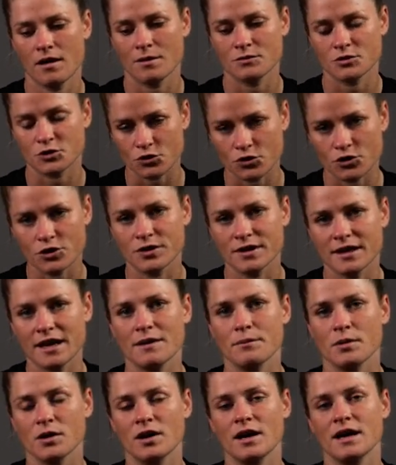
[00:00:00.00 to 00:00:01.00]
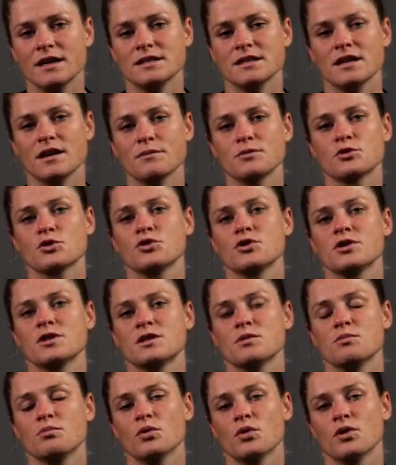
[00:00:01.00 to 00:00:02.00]
i'm sure you'd get behind it i'm sure
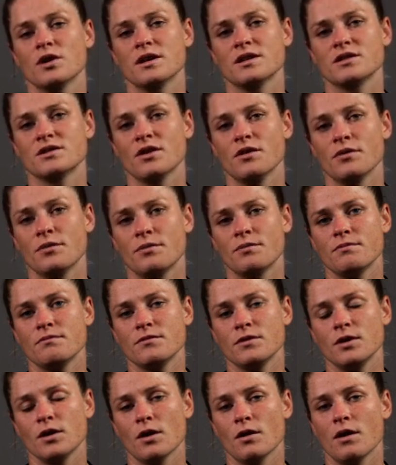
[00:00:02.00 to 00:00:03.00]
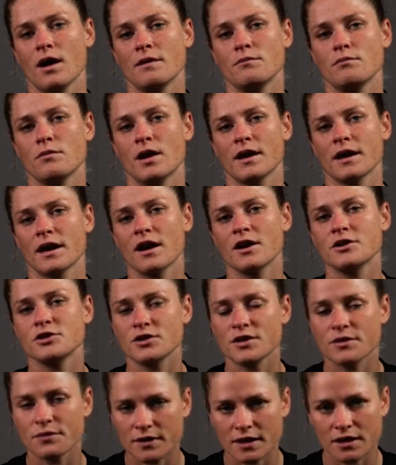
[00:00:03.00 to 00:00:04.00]
you'd support it so you know I, I,
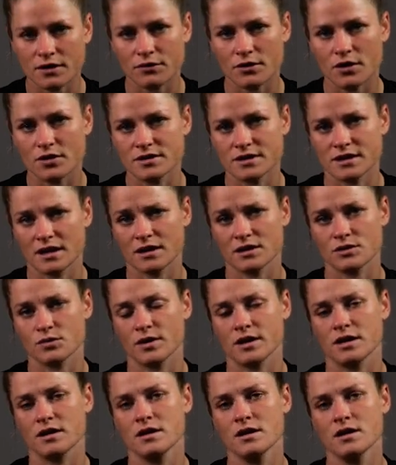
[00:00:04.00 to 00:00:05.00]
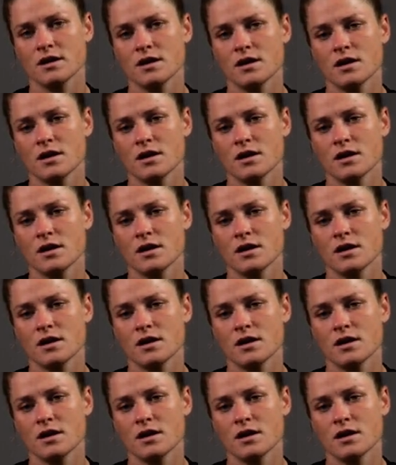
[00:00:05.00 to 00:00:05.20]
encourage you to think of those things when